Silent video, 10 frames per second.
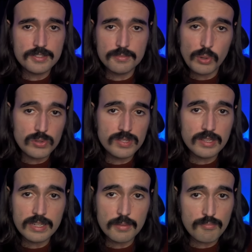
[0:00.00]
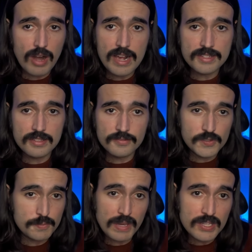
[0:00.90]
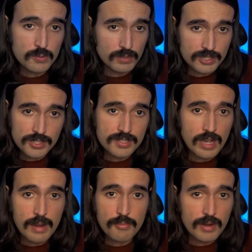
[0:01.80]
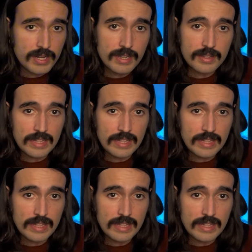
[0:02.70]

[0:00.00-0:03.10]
supposedly comprised of space witches operating at